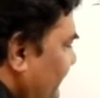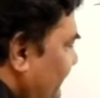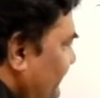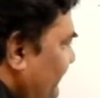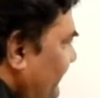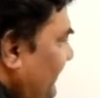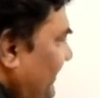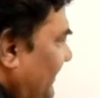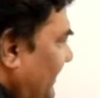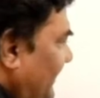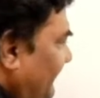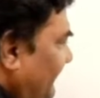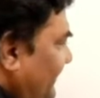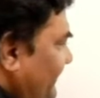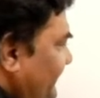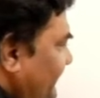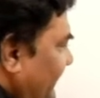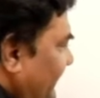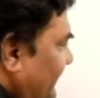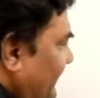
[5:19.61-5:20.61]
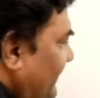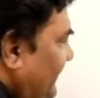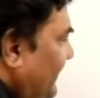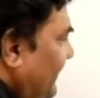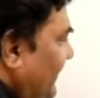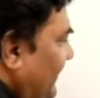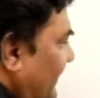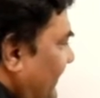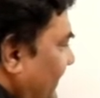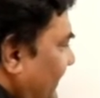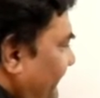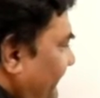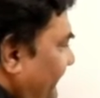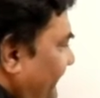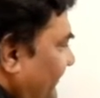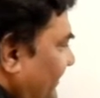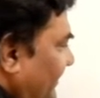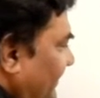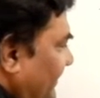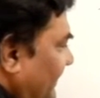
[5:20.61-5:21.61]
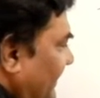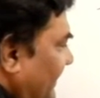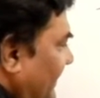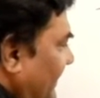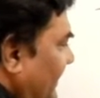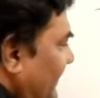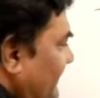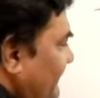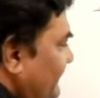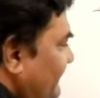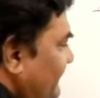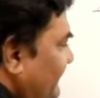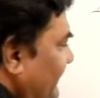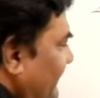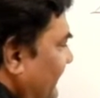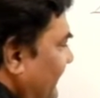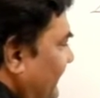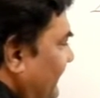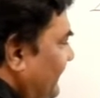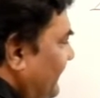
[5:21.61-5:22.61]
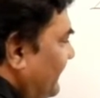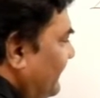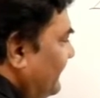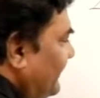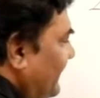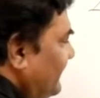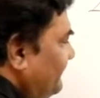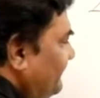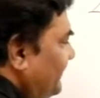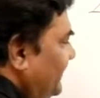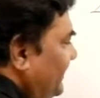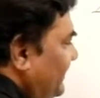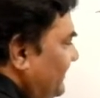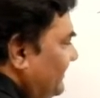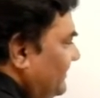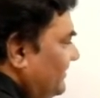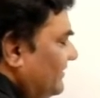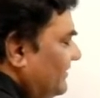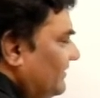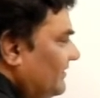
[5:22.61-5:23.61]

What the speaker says: So here I will check if A is greater than B.